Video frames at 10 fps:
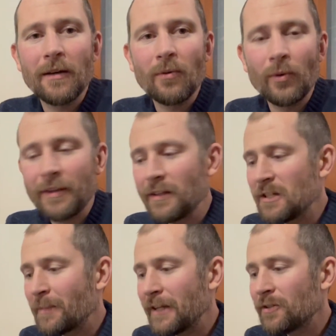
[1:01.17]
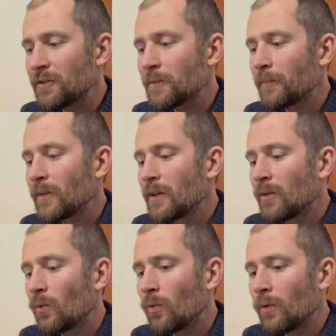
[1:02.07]
Within these pages,
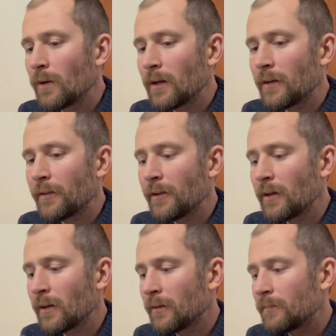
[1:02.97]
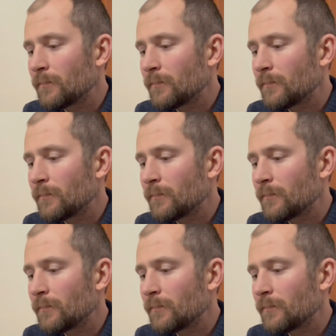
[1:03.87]
there's